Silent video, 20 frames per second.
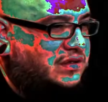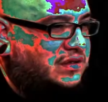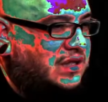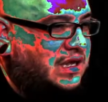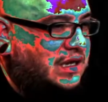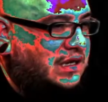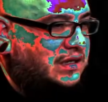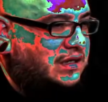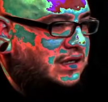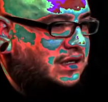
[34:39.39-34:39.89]

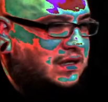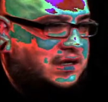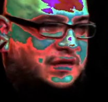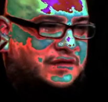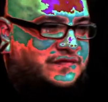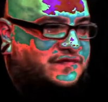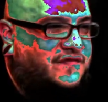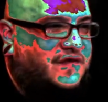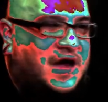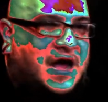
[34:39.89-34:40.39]
like,
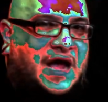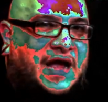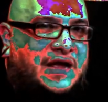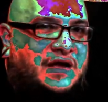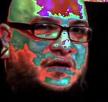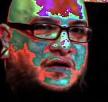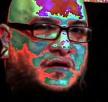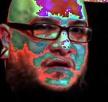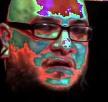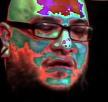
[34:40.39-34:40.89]

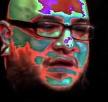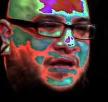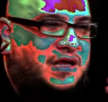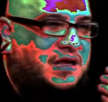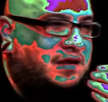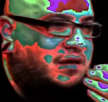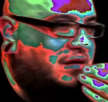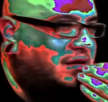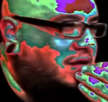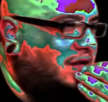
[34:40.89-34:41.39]
Vile
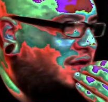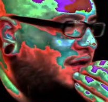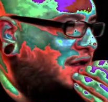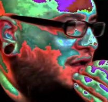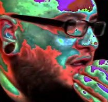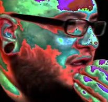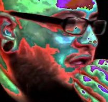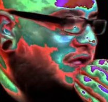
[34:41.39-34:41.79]
and